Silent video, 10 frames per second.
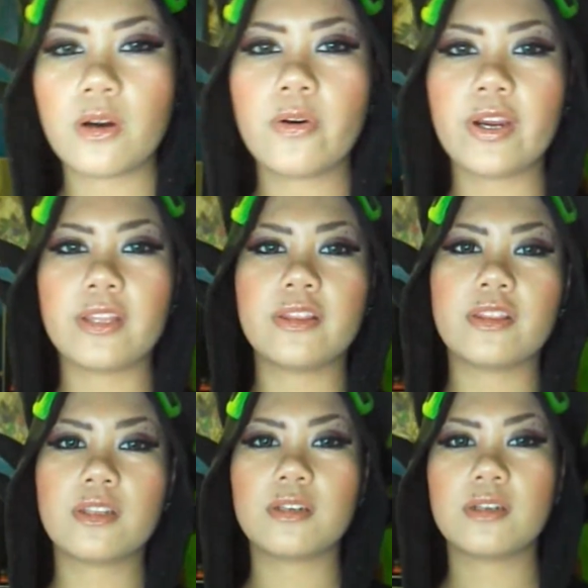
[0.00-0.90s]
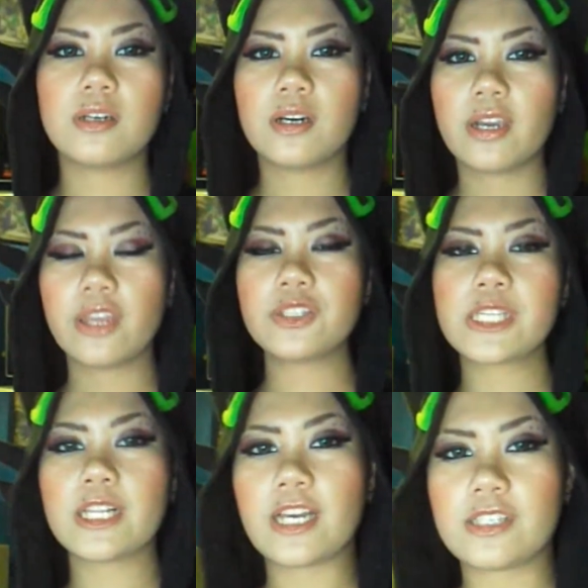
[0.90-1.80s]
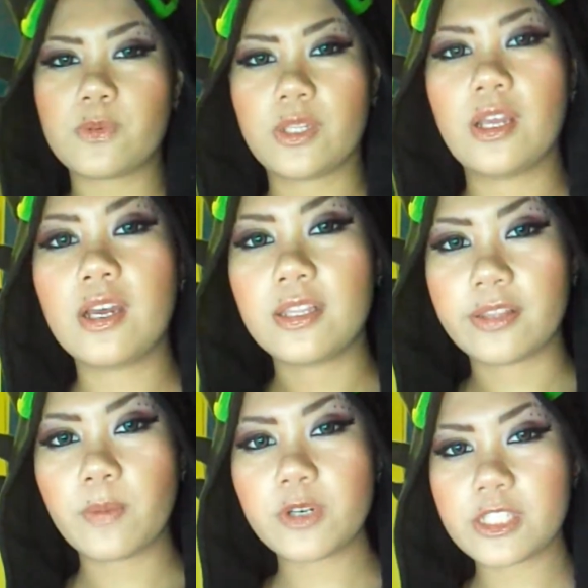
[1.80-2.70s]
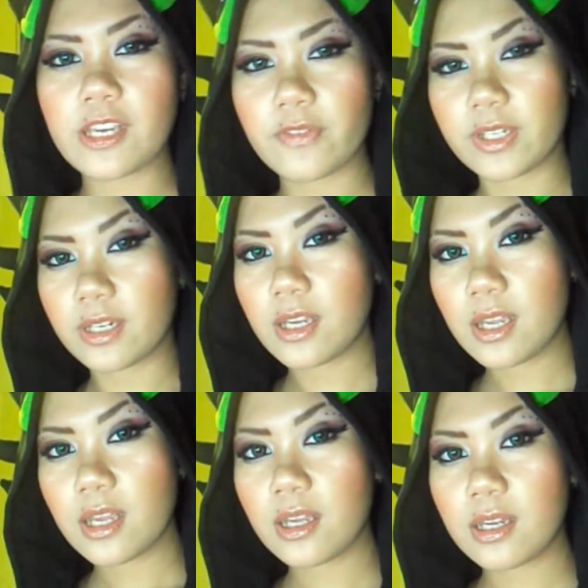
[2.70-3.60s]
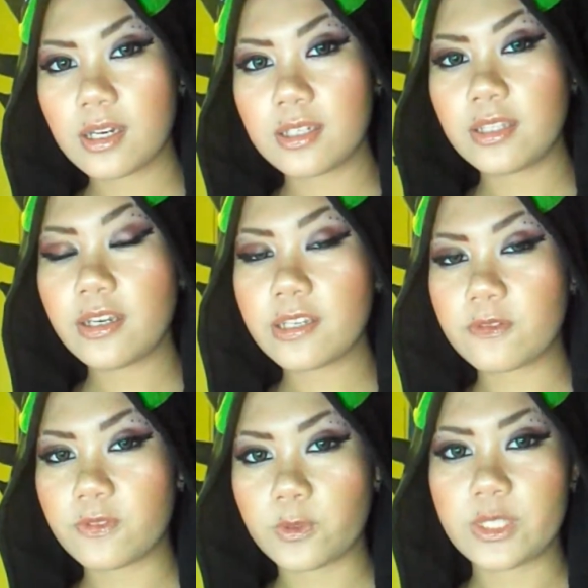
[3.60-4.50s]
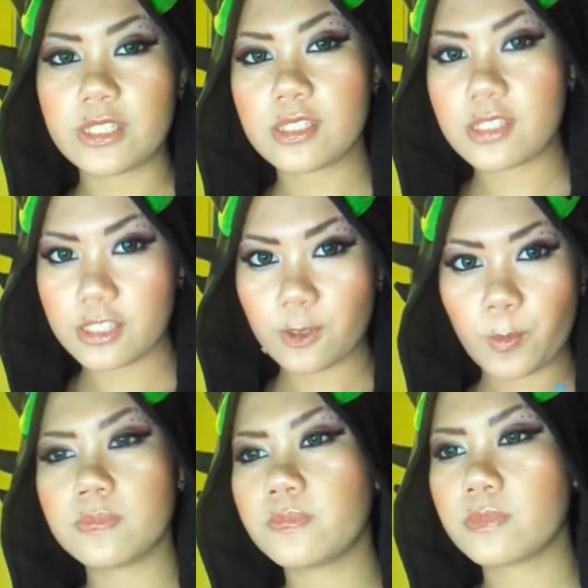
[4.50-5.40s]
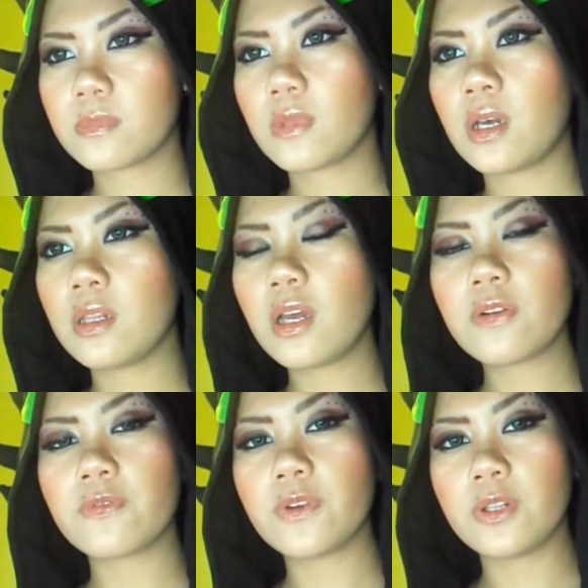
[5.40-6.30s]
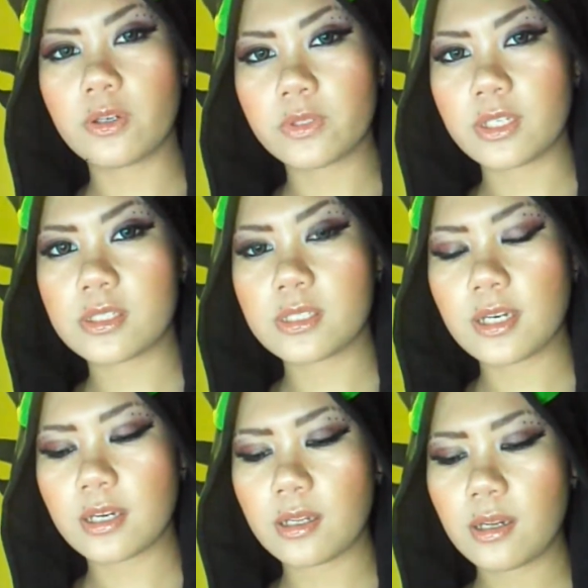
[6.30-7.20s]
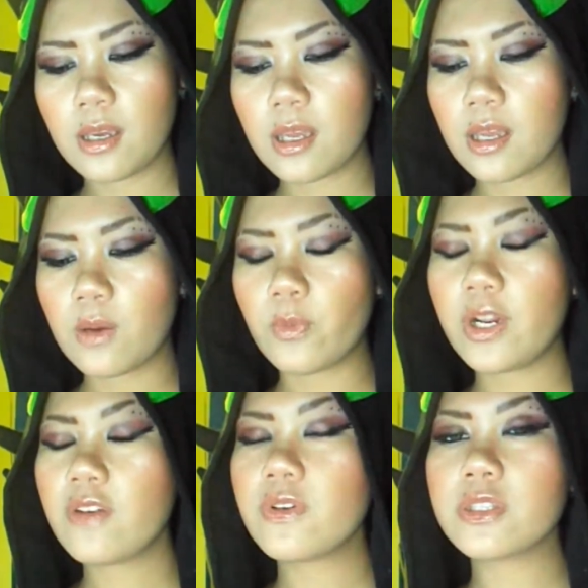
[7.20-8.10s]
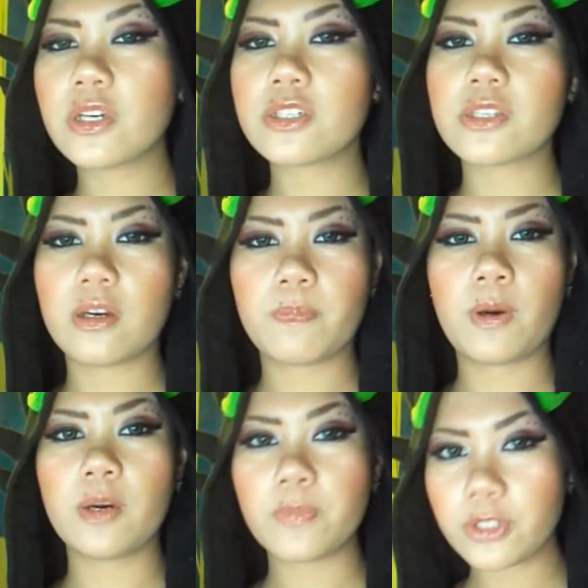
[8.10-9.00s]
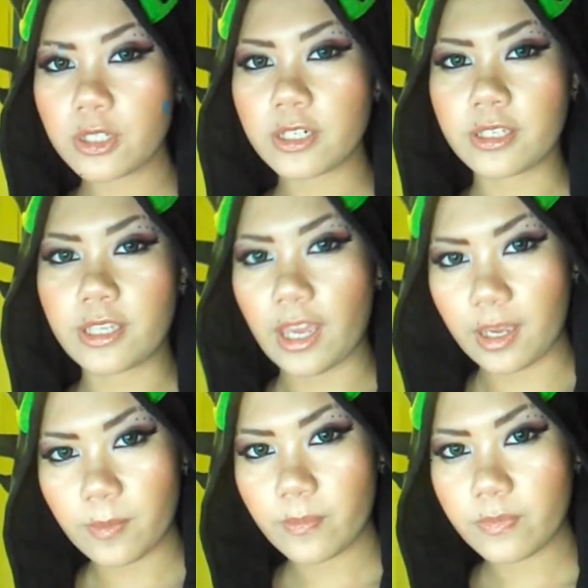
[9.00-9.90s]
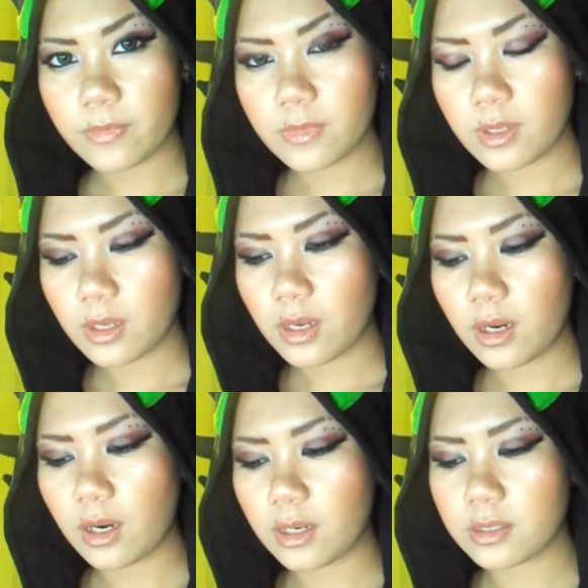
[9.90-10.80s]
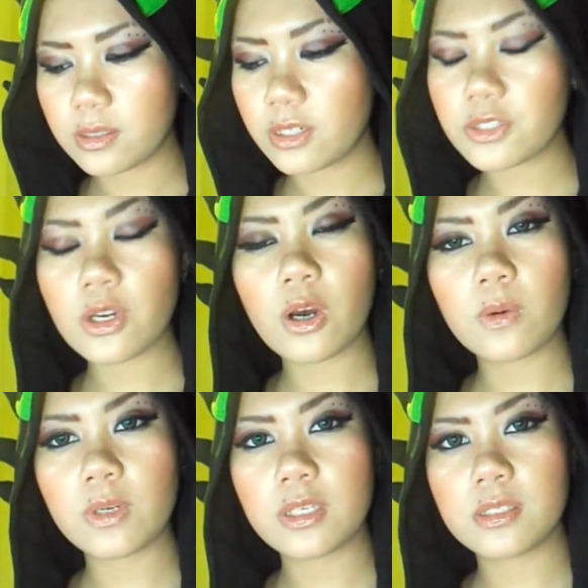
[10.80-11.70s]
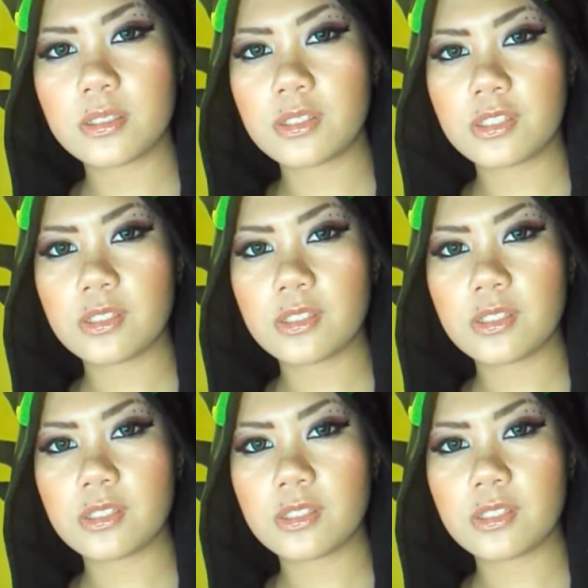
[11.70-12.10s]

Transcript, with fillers: Alright, here's the last one. Number seven. The influence. A lot of you know this, that whenever there's a popular game, uh, there's always